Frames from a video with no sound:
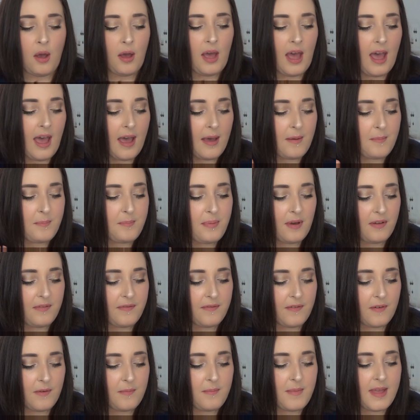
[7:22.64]
But
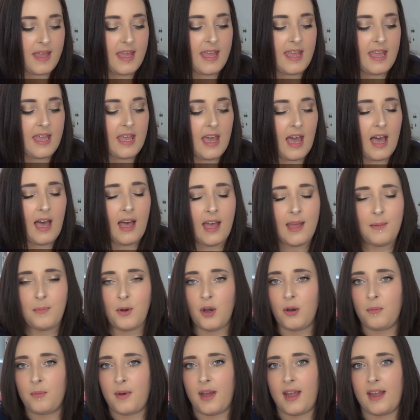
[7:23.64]
for me, I
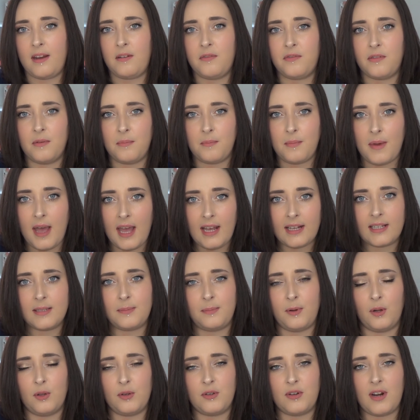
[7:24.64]
bought mine from Max
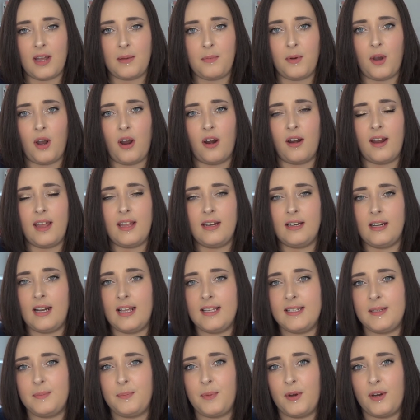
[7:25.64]
Blow Dry Bar in
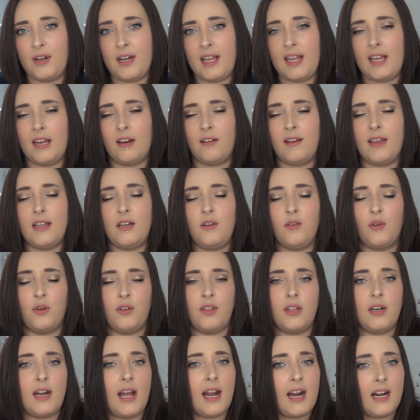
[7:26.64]
Lisburn here in
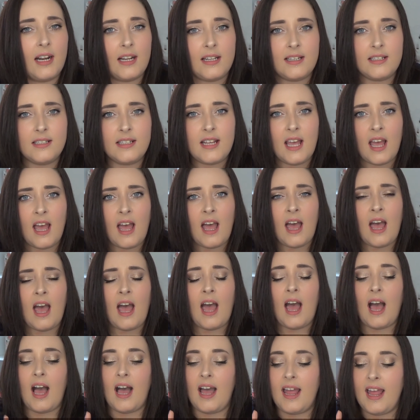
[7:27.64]
Northern Ireland.
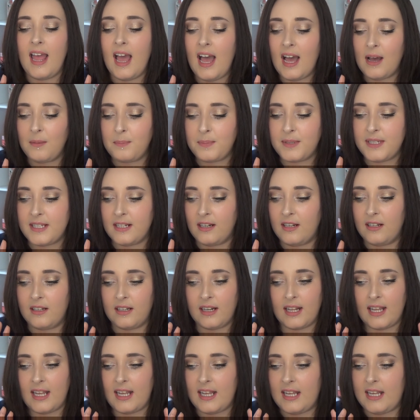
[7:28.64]
I
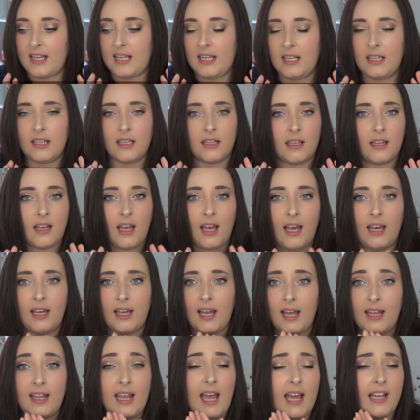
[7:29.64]
absolutely
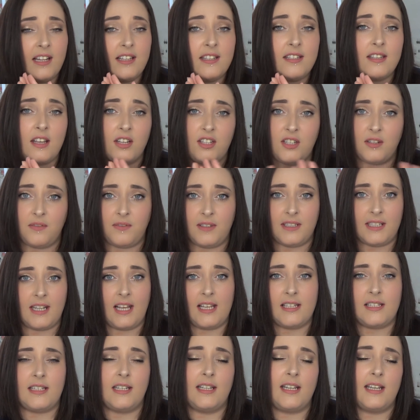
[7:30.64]
I had such a
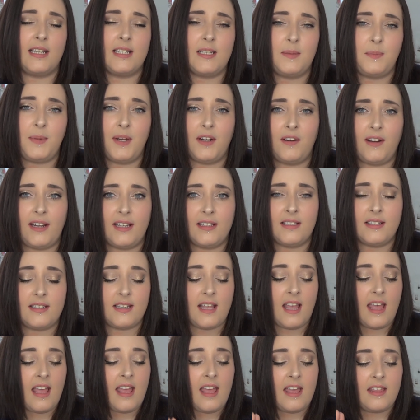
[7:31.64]
fantastic experience.
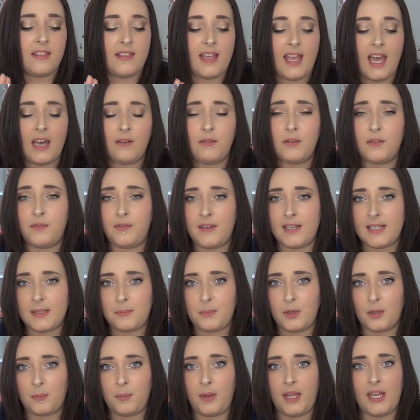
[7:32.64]
They have a
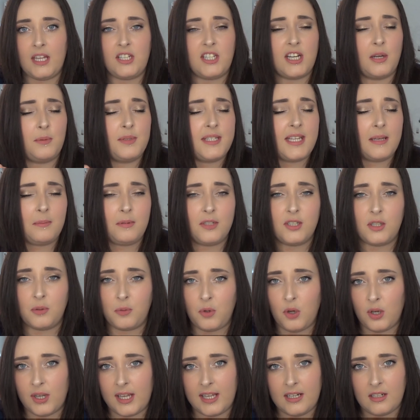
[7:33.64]
Facebook page. I was able to
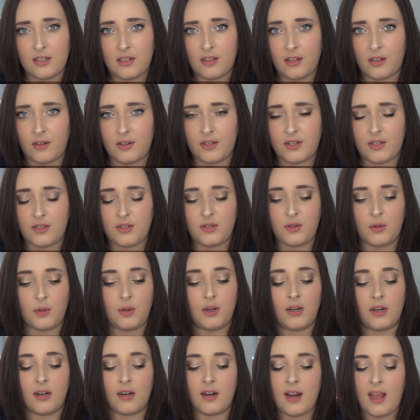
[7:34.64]
walk into their
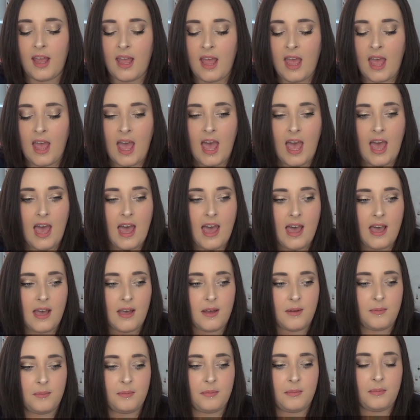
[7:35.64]
store,
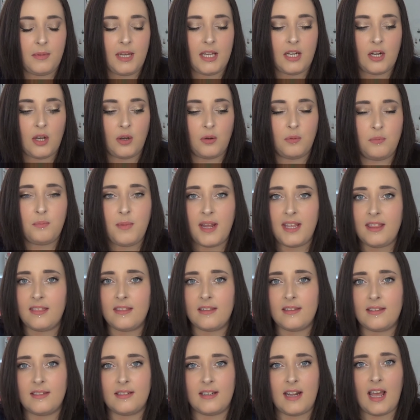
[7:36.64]
you know, meet
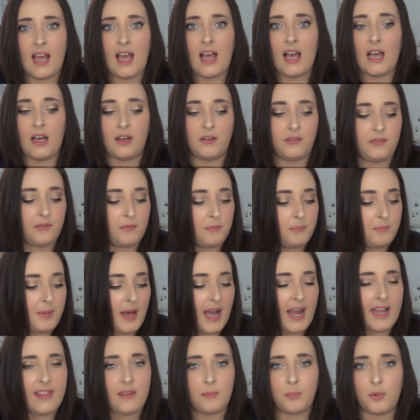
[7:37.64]
the staff,
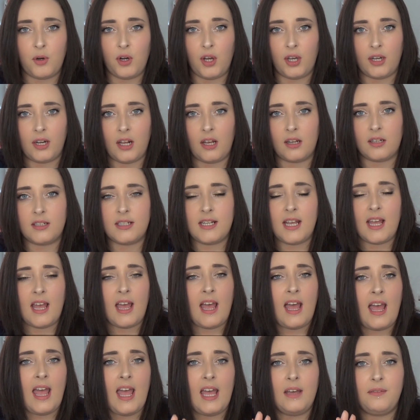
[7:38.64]
buy the product.
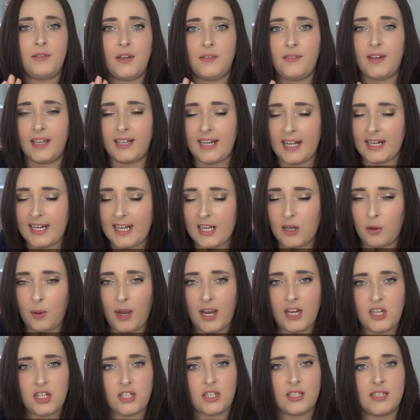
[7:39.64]
If I've had any
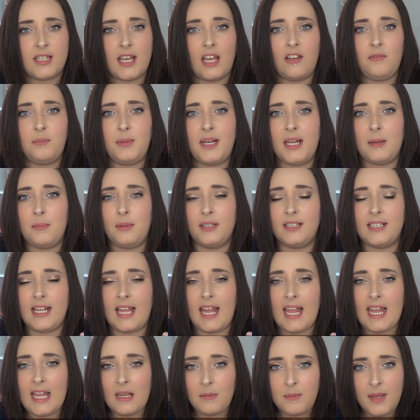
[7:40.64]
questions, I've been able
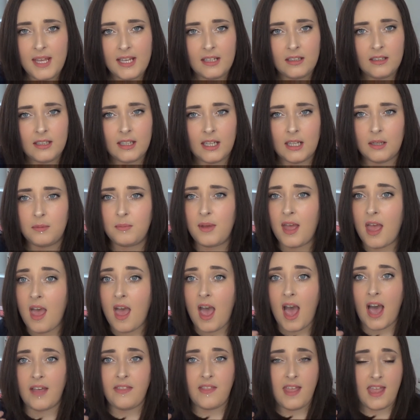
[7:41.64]
to email them
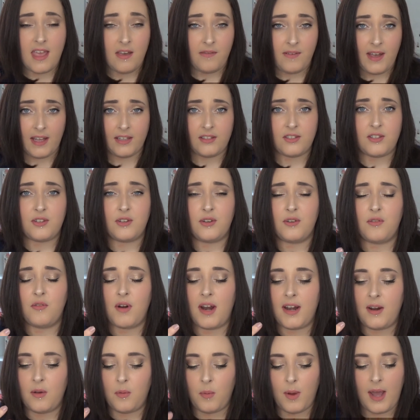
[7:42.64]
and they have answered
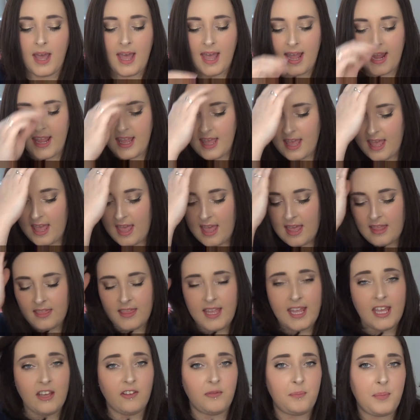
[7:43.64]
right away.
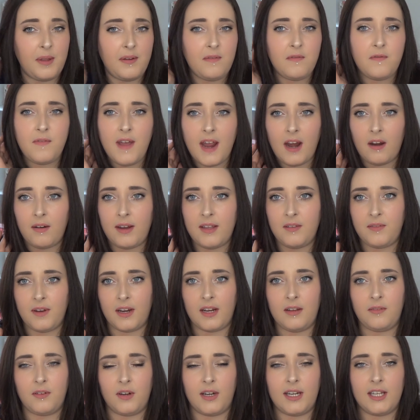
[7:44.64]
They have been very,
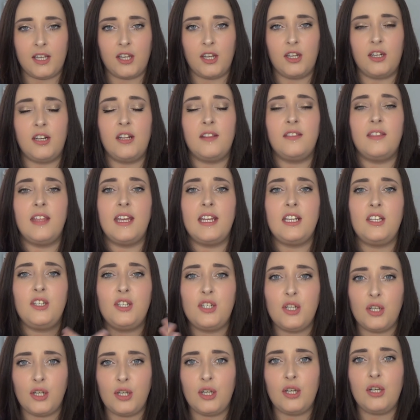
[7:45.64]
very, very good. They
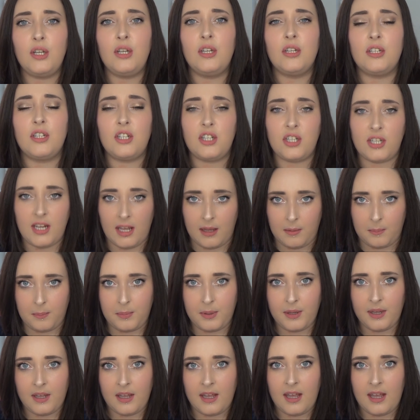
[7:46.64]
do ship